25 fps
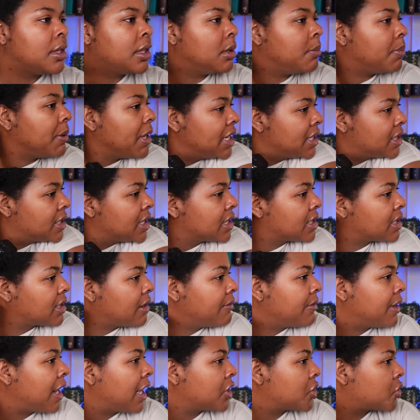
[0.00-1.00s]
the basics of
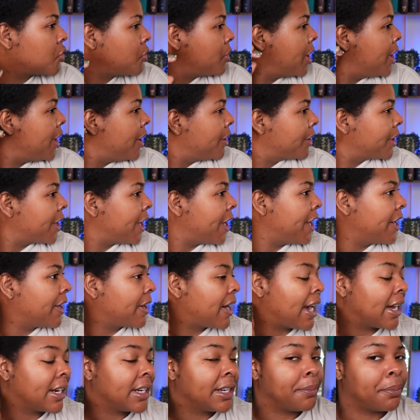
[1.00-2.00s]
natural hair care,
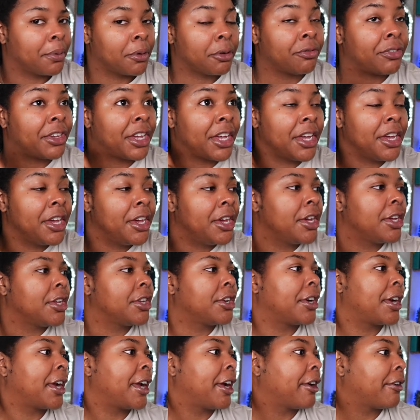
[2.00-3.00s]
how to prevent
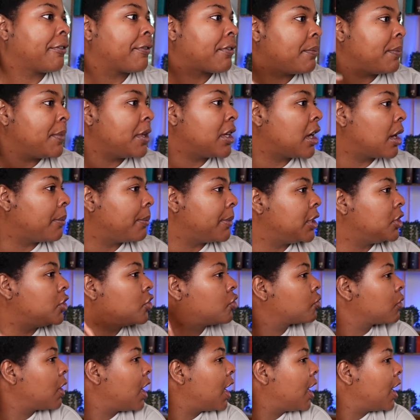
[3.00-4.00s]
your hair from becoming
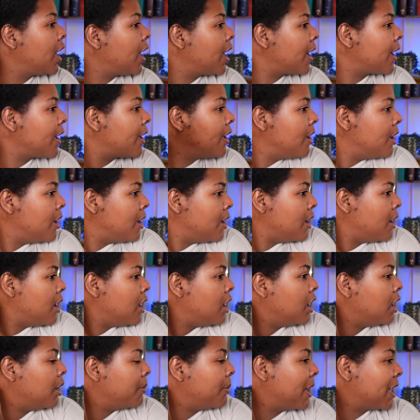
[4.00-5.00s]
dry,
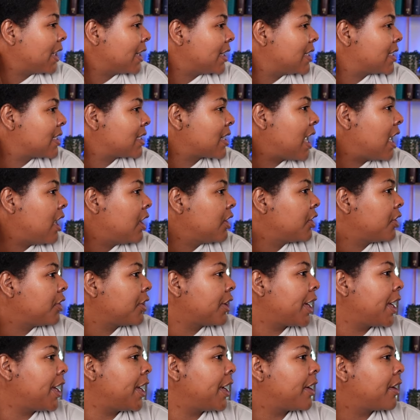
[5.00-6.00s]
Um, how to style your
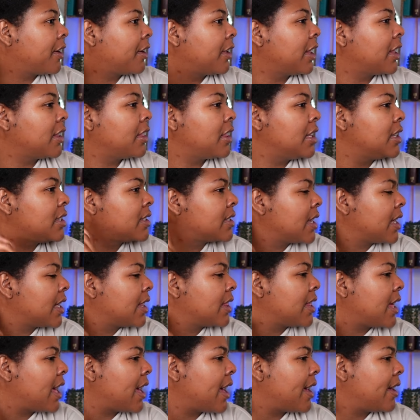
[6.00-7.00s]
hair, like things like
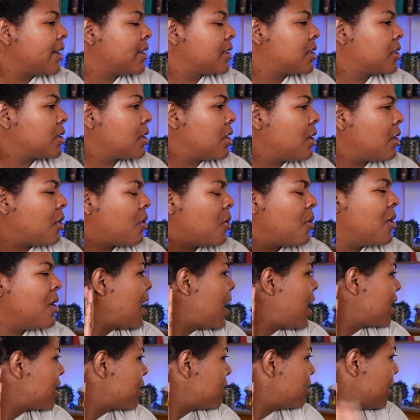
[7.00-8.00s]
that. So
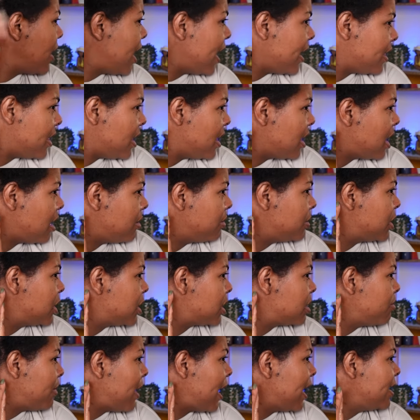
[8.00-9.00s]
I don't know, I think I'm
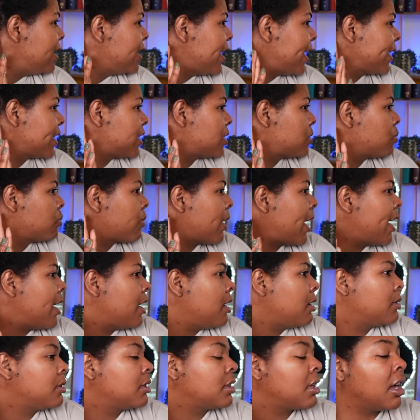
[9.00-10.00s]
just, my next
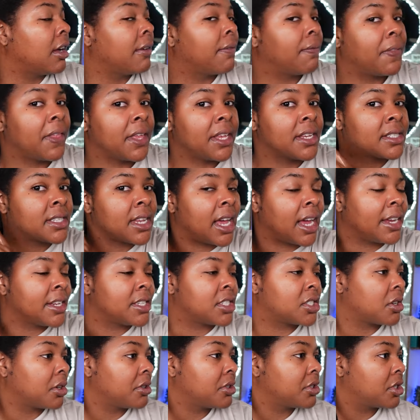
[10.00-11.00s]
round of things that I
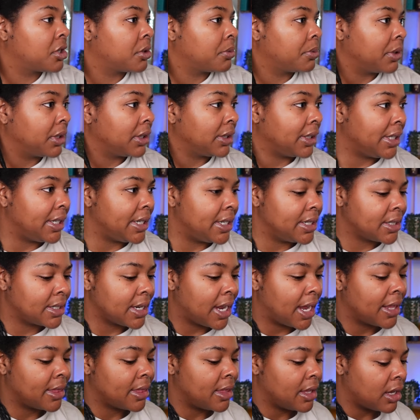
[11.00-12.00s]
start to release,
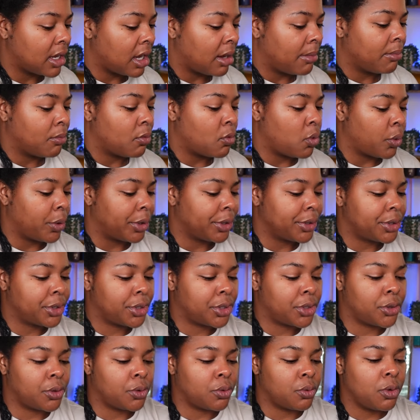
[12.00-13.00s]
I think I'm going
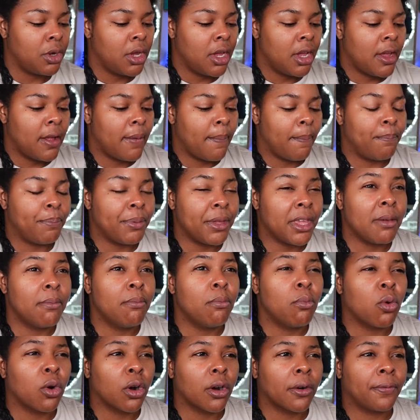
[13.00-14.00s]
to be
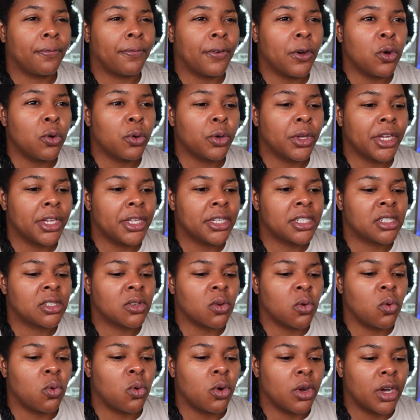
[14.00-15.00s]
more focused
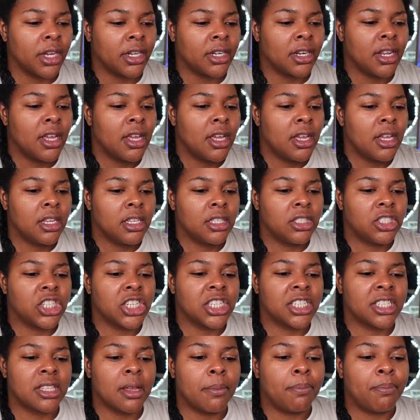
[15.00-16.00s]
on
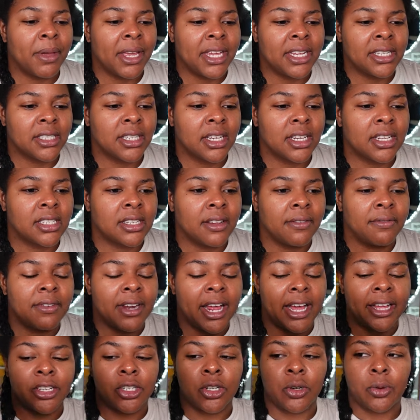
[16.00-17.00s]
just the basics of
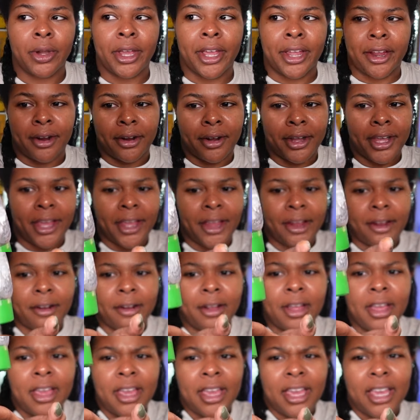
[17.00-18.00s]
natural hair
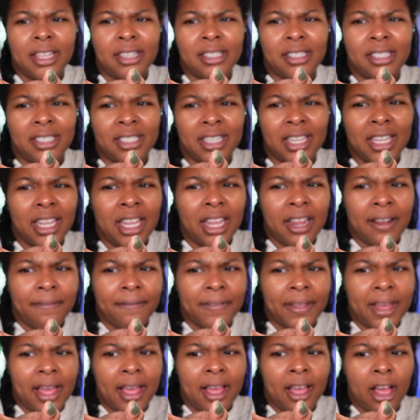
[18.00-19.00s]
care and see if
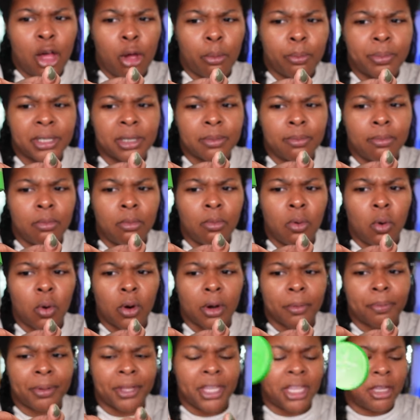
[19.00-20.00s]
that helps
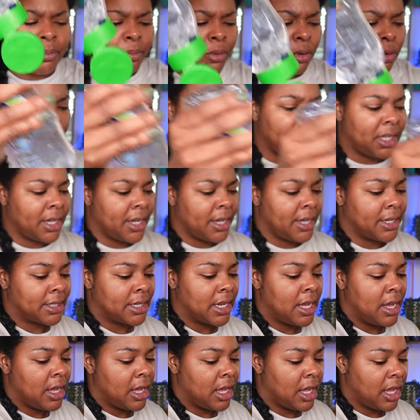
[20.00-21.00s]
more people. Because
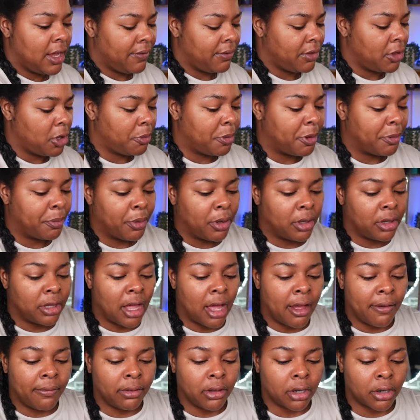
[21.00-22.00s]
even though people
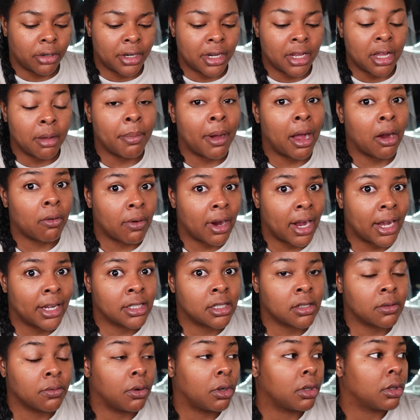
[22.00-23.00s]
love learning about
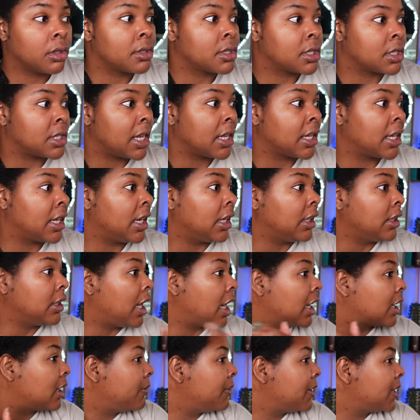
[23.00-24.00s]
rods and rollers and I get a
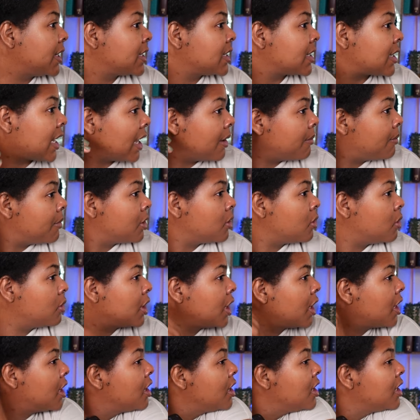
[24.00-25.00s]
lot of excitement on
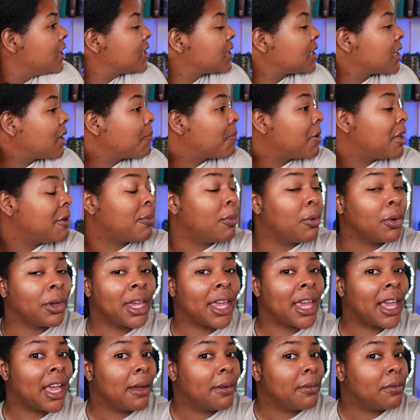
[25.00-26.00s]
it, some people
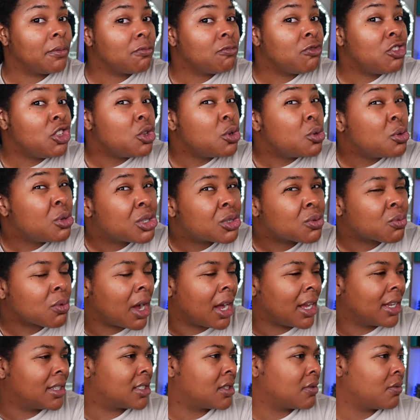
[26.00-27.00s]
can't use
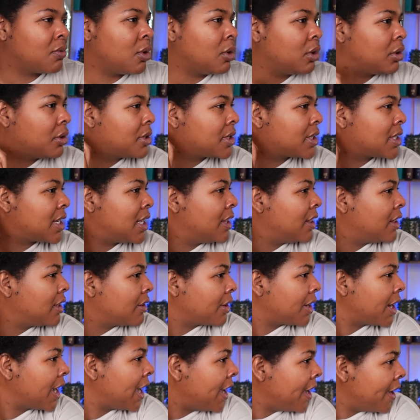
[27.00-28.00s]
rods and rollers in their
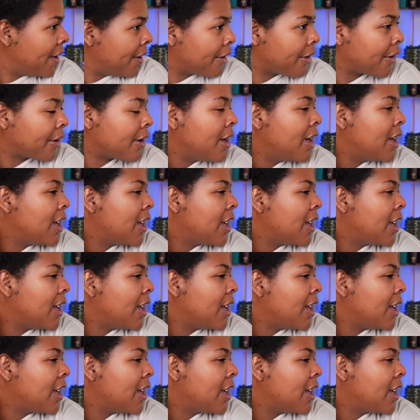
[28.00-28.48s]
hair,